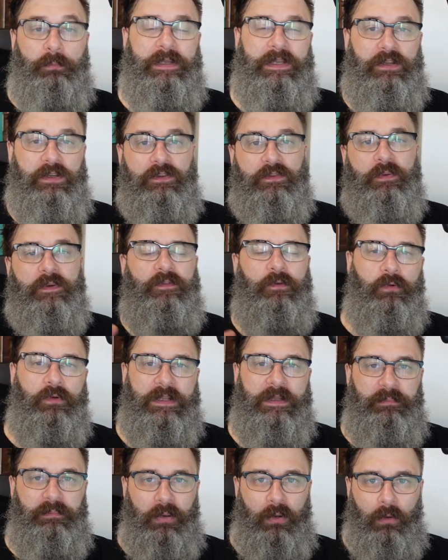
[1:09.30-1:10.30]
Because we've
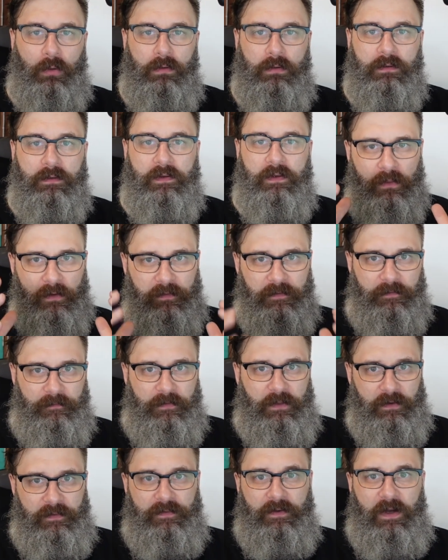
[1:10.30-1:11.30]
already pulled
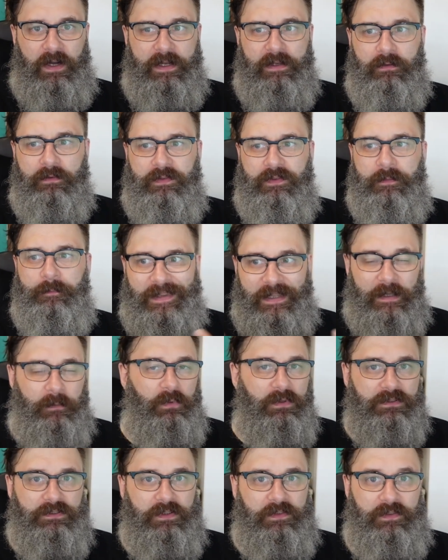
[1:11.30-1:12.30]
the files, it
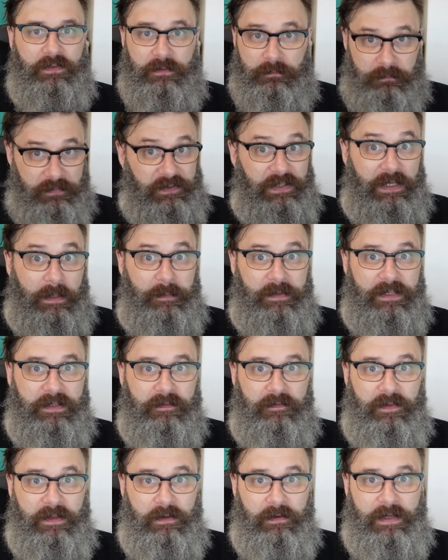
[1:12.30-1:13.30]
will just set up the
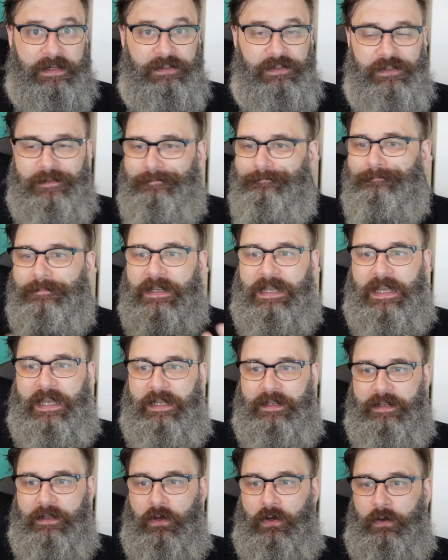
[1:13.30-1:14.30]
configuration
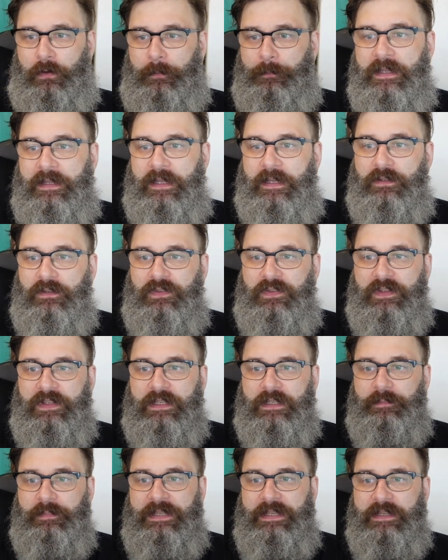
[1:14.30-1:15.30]
and go. Now you
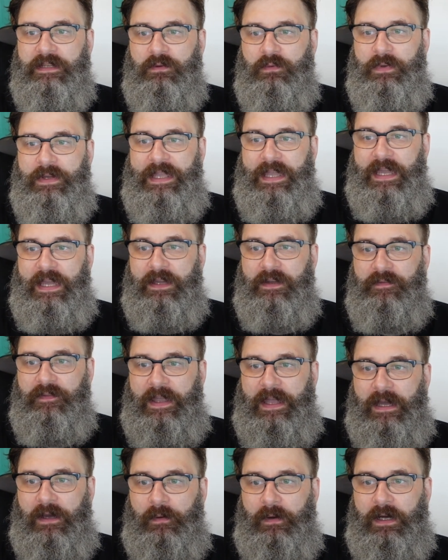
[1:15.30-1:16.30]
see up here, we have
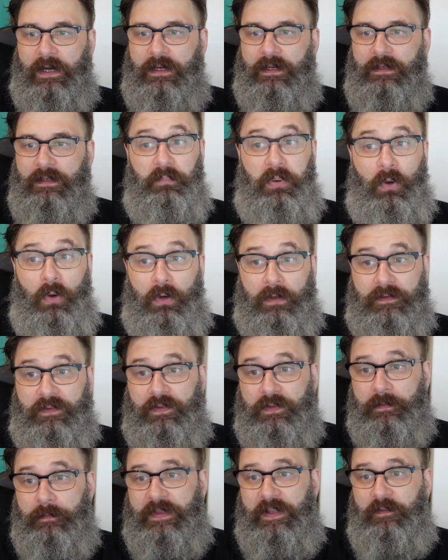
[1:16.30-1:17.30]
our
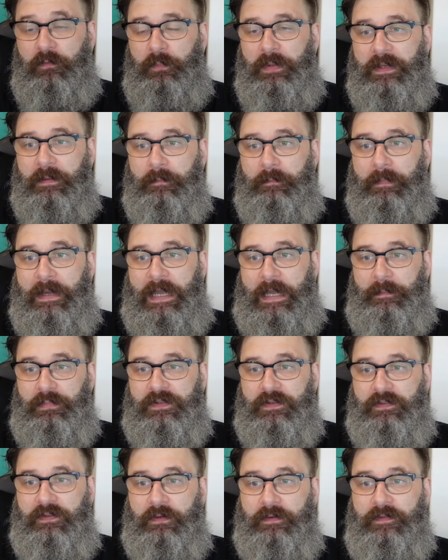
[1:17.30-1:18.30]
ports. They've been
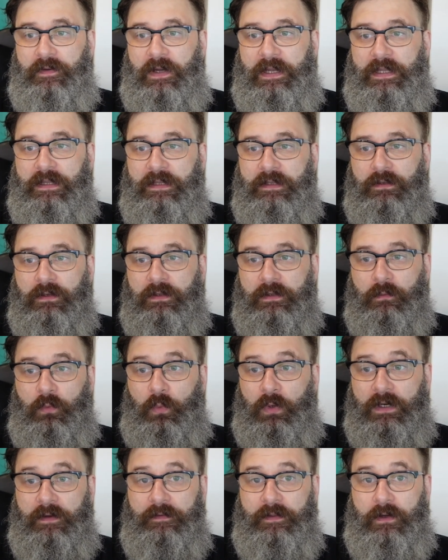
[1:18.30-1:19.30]
mapped. So if I click
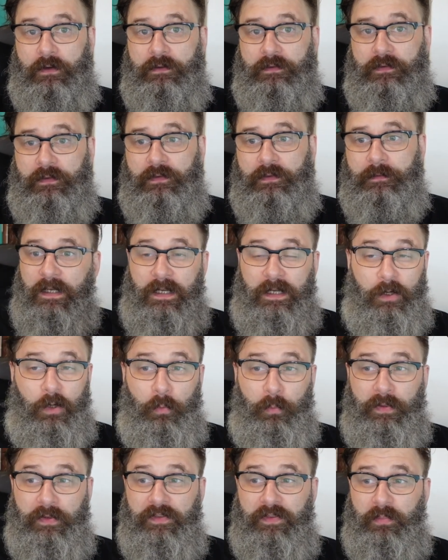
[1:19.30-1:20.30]
on one of those, it
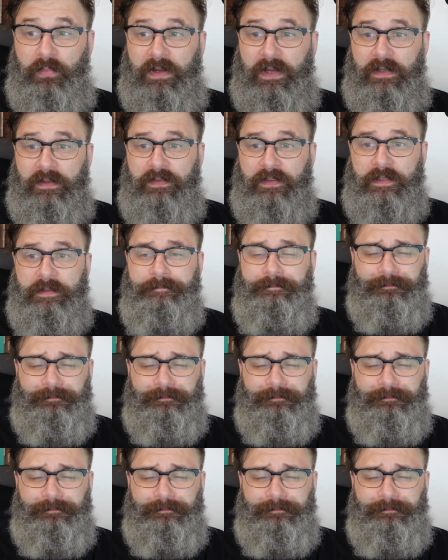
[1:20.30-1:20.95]
opens a browser.